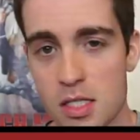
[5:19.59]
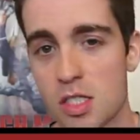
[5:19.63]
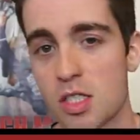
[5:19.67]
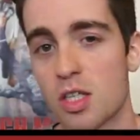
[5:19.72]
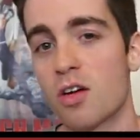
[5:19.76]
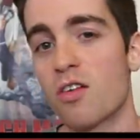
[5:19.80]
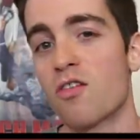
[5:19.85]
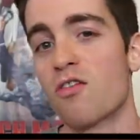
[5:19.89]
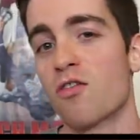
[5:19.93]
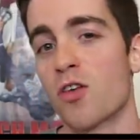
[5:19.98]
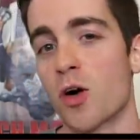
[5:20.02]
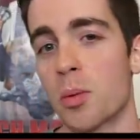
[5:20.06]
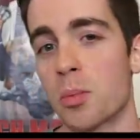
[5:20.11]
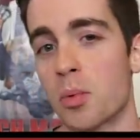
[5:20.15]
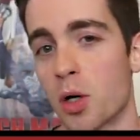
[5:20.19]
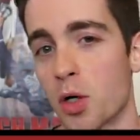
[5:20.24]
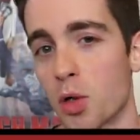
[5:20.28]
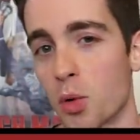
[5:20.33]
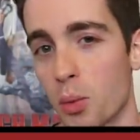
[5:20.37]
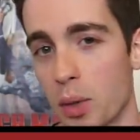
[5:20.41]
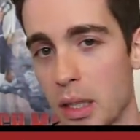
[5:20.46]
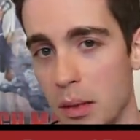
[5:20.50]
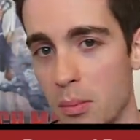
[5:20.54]
is confirmed on
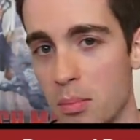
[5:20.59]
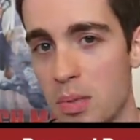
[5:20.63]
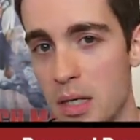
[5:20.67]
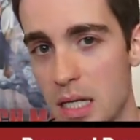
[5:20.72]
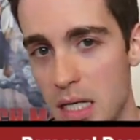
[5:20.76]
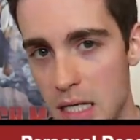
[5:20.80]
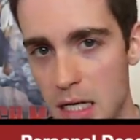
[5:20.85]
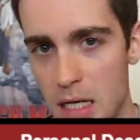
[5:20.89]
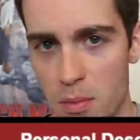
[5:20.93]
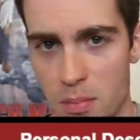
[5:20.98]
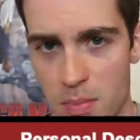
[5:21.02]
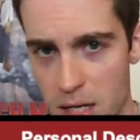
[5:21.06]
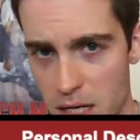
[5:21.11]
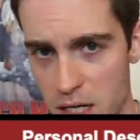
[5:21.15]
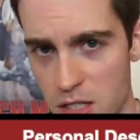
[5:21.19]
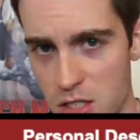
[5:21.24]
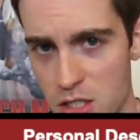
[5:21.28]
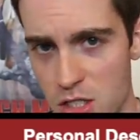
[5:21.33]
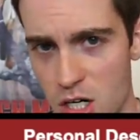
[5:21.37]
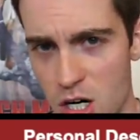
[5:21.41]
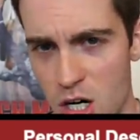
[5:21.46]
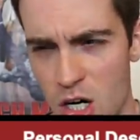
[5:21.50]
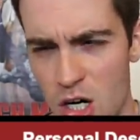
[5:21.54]
her Wikipedia
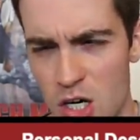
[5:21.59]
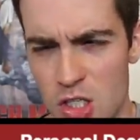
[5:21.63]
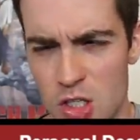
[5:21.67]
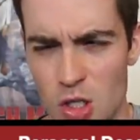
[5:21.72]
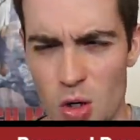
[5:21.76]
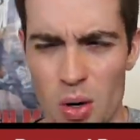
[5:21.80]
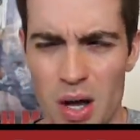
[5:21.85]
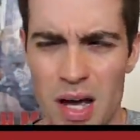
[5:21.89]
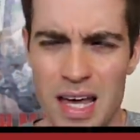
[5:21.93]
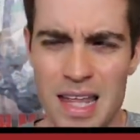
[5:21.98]
page. So